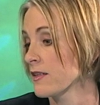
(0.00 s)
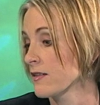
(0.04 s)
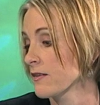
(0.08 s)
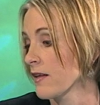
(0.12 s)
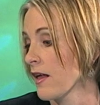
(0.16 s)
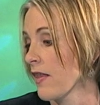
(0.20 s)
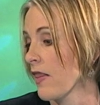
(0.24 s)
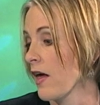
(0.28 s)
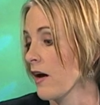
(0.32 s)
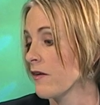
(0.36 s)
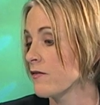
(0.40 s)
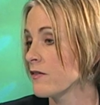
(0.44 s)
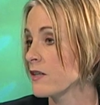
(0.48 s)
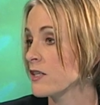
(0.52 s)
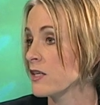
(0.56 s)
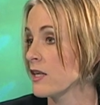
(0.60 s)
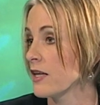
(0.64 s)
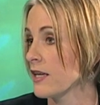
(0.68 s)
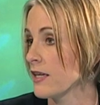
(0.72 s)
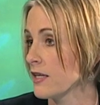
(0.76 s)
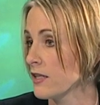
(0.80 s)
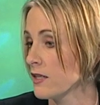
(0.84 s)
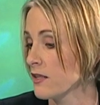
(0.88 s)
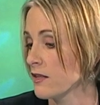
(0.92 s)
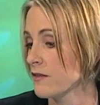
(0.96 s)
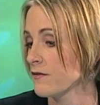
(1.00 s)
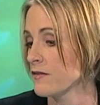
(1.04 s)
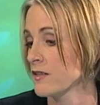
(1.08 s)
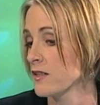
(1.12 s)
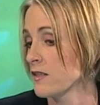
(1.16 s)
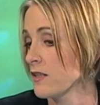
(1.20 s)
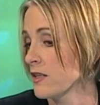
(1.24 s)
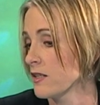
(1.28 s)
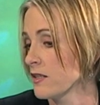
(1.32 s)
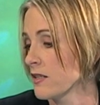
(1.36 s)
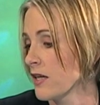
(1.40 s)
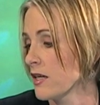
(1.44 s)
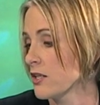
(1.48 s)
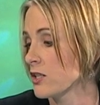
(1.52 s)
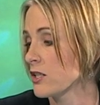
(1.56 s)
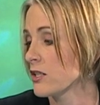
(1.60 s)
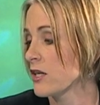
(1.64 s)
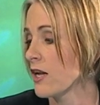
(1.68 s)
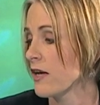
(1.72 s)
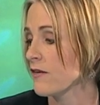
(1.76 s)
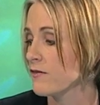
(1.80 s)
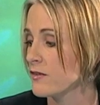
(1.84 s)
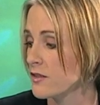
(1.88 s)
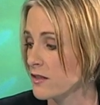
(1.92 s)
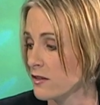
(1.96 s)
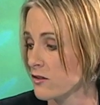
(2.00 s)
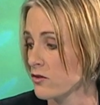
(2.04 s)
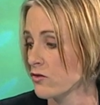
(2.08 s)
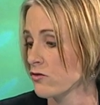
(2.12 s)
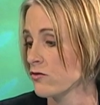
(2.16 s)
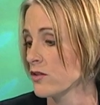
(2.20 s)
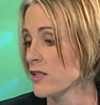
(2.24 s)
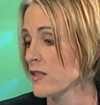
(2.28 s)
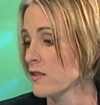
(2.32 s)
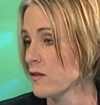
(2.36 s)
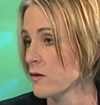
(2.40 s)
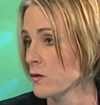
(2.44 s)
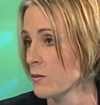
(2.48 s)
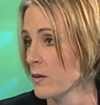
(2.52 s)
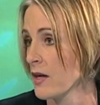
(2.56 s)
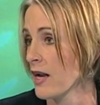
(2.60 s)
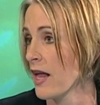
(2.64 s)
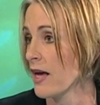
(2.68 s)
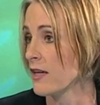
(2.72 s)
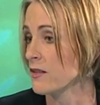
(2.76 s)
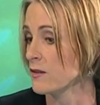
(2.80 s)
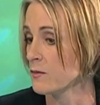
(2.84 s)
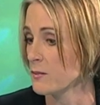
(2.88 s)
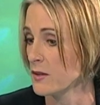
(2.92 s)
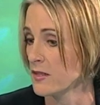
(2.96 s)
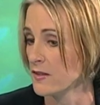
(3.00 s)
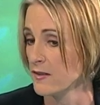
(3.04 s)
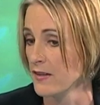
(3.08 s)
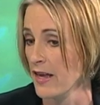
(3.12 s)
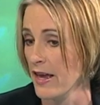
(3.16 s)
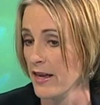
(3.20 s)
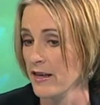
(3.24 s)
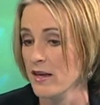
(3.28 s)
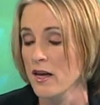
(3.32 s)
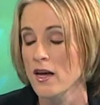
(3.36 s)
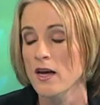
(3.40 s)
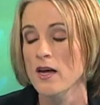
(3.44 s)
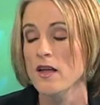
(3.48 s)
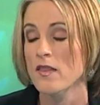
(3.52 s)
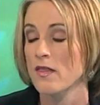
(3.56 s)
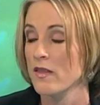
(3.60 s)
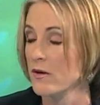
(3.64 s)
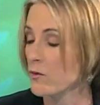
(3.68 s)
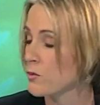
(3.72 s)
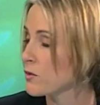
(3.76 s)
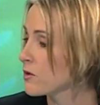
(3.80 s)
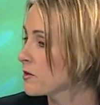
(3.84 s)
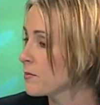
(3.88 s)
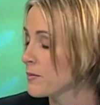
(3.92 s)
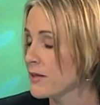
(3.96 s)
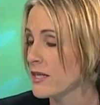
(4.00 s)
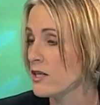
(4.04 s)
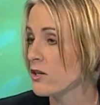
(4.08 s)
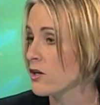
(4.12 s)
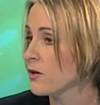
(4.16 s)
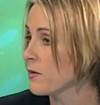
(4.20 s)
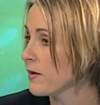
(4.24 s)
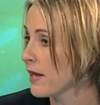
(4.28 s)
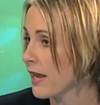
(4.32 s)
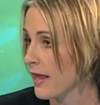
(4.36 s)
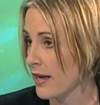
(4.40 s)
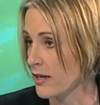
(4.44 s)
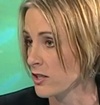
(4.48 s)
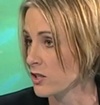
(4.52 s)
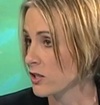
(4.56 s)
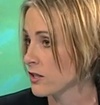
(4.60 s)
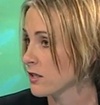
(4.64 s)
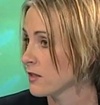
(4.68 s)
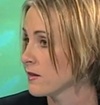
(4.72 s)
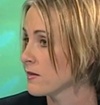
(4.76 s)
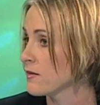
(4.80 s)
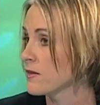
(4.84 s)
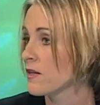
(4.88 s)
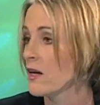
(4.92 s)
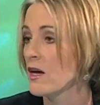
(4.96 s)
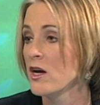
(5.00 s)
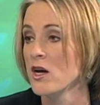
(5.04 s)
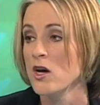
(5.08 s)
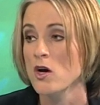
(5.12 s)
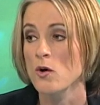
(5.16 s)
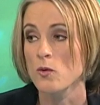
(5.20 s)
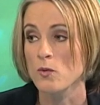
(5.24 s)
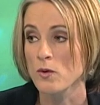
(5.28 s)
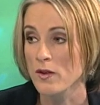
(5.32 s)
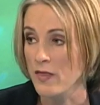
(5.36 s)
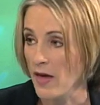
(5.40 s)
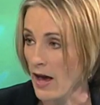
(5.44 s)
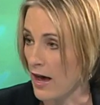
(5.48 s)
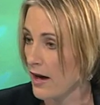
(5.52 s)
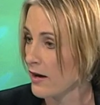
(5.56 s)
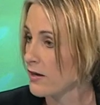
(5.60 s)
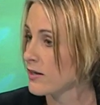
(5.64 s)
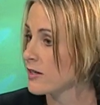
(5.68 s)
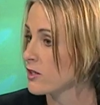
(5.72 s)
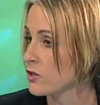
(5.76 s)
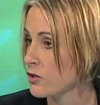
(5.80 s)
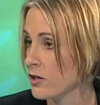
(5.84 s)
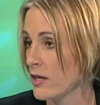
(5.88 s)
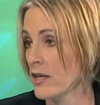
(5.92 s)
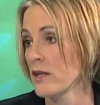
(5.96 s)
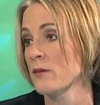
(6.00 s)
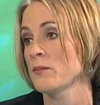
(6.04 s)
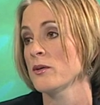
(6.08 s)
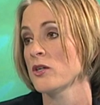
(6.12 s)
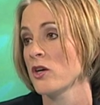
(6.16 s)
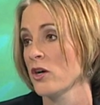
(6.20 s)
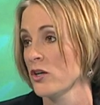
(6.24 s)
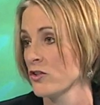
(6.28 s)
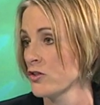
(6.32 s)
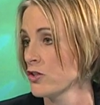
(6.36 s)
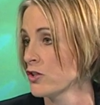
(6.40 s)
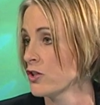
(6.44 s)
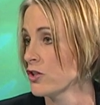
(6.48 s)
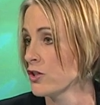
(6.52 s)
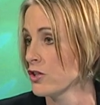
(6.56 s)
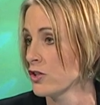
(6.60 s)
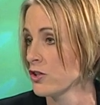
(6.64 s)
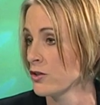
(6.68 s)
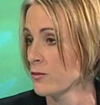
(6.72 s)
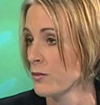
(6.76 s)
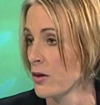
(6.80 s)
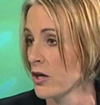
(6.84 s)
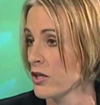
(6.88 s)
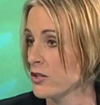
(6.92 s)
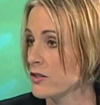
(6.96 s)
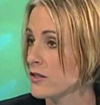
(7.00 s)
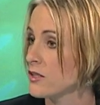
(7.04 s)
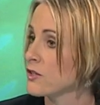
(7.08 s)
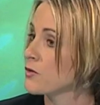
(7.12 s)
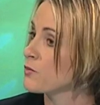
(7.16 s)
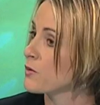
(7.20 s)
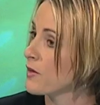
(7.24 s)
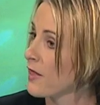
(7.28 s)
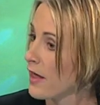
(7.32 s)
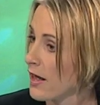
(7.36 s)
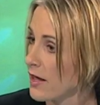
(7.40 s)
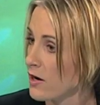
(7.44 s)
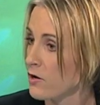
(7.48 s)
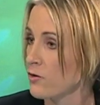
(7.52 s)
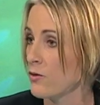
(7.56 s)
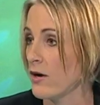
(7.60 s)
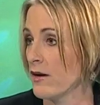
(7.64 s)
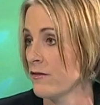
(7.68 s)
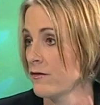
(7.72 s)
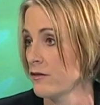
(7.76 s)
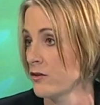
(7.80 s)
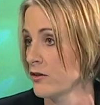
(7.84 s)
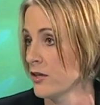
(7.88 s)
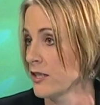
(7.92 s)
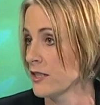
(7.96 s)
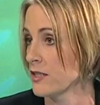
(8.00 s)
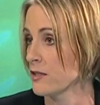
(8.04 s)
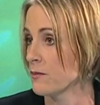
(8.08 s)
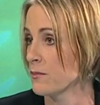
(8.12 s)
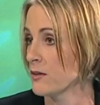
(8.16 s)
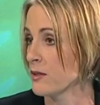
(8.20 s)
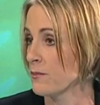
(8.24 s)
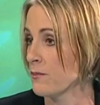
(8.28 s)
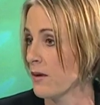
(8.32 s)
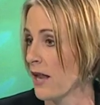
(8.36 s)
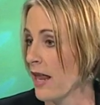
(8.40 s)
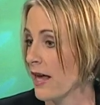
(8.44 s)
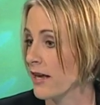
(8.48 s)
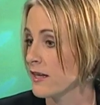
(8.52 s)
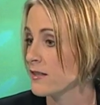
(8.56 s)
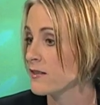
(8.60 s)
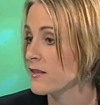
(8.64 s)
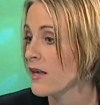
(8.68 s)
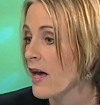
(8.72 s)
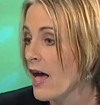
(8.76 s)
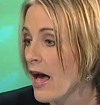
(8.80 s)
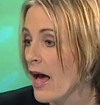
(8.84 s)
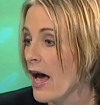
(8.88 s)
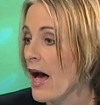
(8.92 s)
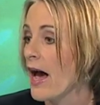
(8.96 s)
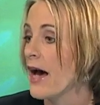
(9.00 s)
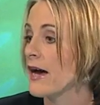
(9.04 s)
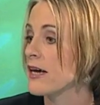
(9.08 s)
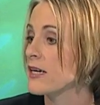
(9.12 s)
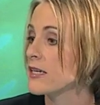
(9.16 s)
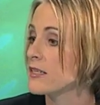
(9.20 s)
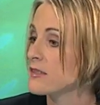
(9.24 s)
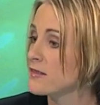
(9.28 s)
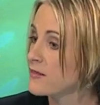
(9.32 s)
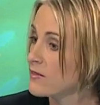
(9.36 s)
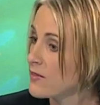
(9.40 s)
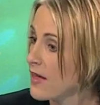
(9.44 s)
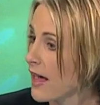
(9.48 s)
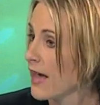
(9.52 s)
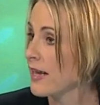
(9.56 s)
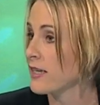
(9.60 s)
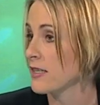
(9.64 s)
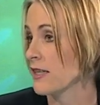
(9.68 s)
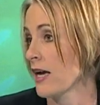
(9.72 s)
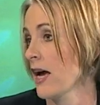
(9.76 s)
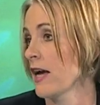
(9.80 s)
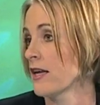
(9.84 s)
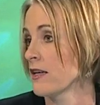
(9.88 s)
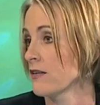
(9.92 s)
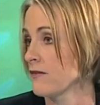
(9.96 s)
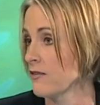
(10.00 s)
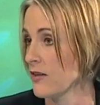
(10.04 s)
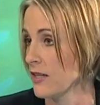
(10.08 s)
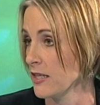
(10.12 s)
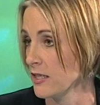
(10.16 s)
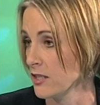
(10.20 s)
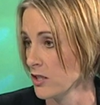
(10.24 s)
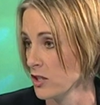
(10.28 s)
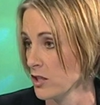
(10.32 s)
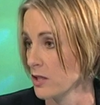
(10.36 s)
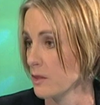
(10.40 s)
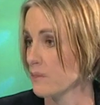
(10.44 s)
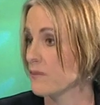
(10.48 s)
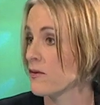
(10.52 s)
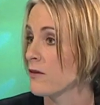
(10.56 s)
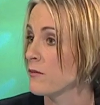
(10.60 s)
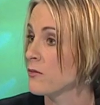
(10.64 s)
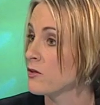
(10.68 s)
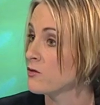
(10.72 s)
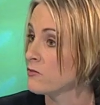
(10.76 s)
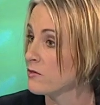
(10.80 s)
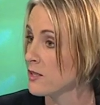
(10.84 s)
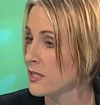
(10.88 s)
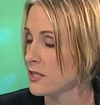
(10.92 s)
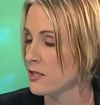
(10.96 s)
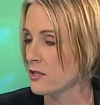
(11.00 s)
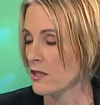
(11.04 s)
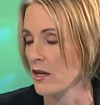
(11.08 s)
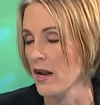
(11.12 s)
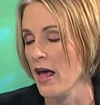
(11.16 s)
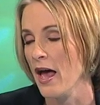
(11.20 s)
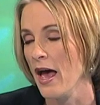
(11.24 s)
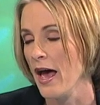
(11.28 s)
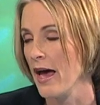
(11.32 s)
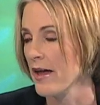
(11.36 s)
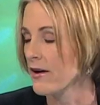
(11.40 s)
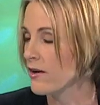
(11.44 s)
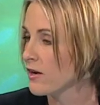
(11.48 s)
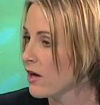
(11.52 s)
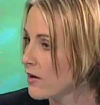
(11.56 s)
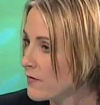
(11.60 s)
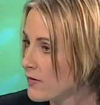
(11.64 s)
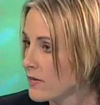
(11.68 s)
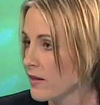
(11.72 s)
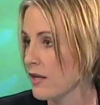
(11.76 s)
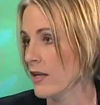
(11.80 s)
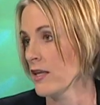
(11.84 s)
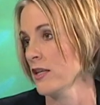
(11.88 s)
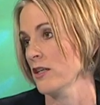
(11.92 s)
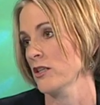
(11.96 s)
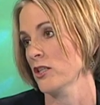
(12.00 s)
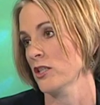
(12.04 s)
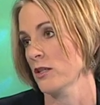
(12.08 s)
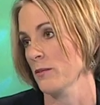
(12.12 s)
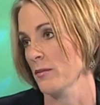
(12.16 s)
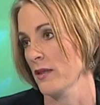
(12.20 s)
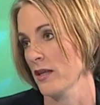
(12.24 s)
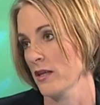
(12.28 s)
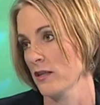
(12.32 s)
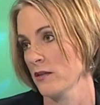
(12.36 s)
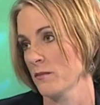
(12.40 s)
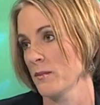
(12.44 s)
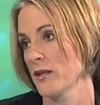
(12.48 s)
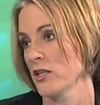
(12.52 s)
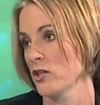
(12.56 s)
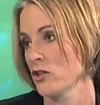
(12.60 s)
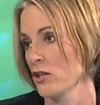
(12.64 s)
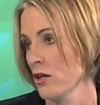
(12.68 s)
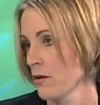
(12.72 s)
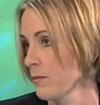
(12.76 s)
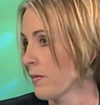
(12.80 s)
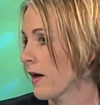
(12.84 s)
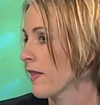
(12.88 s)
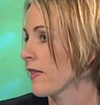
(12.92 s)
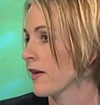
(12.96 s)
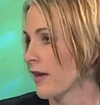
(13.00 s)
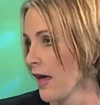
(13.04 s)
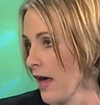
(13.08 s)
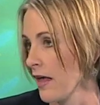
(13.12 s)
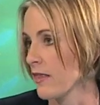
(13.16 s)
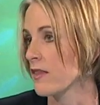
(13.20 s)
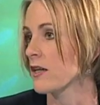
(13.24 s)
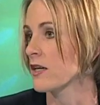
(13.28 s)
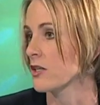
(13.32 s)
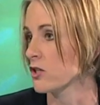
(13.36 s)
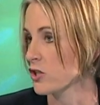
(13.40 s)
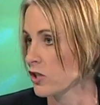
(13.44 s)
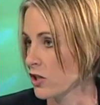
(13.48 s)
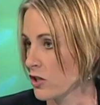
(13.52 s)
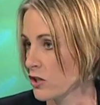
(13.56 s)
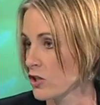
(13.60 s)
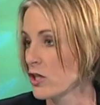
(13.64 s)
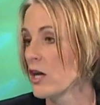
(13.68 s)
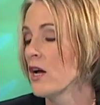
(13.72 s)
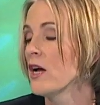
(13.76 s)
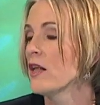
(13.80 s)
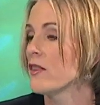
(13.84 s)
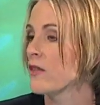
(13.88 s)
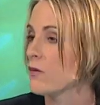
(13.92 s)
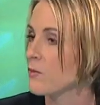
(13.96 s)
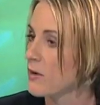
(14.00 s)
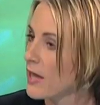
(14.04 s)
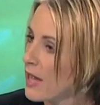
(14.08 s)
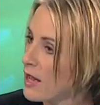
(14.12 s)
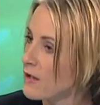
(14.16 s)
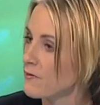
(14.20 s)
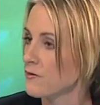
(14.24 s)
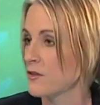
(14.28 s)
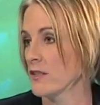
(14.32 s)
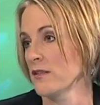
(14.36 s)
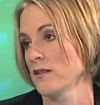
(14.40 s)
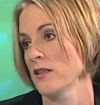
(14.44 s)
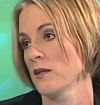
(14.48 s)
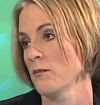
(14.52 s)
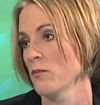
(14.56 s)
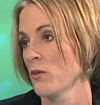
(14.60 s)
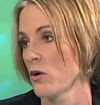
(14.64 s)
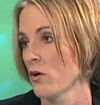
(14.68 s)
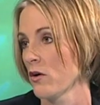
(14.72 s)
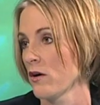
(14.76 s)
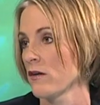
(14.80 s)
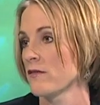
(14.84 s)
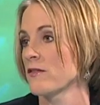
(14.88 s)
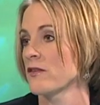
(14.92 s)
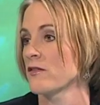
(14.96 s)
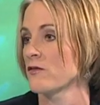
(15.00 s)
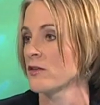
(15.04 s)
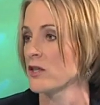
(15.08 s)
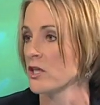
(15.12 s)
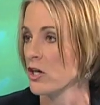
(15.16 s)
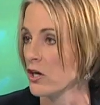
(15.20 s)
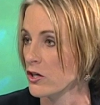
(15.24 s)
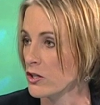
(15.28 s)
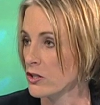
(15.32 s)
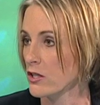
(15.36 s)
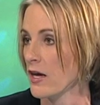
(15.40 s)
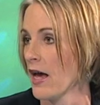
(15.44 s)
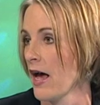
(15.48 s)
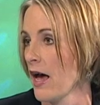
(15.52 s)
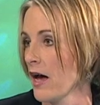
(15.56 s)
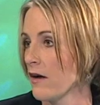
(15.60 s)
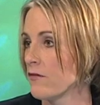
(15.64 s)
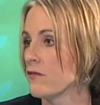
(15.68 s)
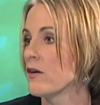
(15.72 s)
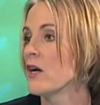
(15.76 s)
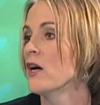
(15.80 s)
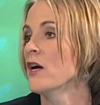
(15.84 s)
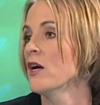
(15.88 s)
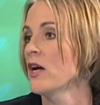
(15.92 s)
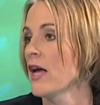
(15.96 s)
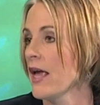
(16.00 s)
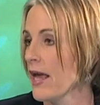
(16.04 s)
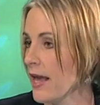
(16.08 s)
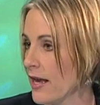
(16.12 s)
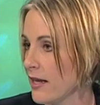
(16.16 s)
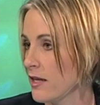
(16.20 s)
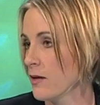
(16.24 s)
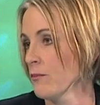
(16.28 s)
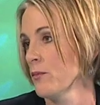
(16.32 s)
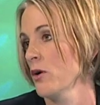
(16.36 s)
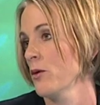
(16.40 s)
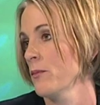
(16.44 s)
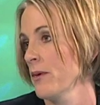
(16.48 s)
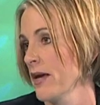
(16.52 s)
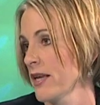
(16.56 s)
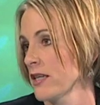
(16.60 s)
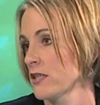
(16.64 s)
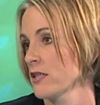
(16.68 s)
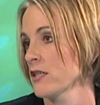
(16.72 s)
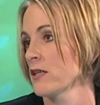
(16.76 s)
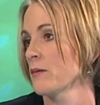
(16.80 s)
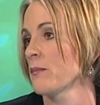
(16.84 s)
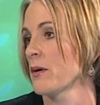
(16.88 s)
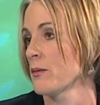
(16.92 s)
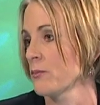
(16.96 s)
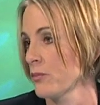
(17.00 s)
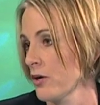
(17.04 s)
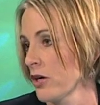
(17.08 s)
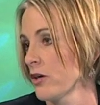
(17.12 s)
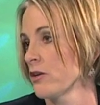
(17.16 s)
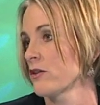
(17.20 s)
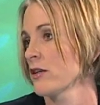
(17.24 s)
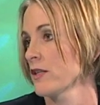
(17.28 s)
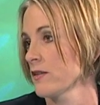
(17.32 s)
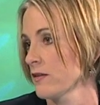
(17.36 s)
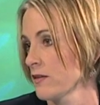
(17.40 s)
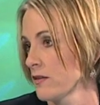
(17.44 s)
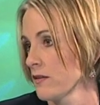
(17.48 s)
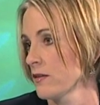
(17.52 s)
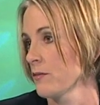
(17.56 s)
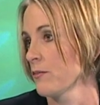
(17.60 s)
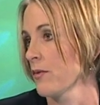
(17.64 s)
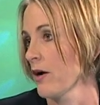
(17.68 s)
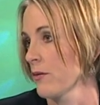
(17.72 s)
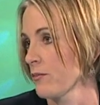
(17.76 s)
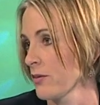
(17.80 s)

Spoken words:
South Africa leading the facilitation efforts. It's recent pronouncement saying there will be no elections without a credible constitution process, without a referendum in place. And it's that kind of leadership from the region, and not the leadership that has been shown by the Catholic Church, that we have to see more of if we're going to have any momentum and progress in Zimbabwe.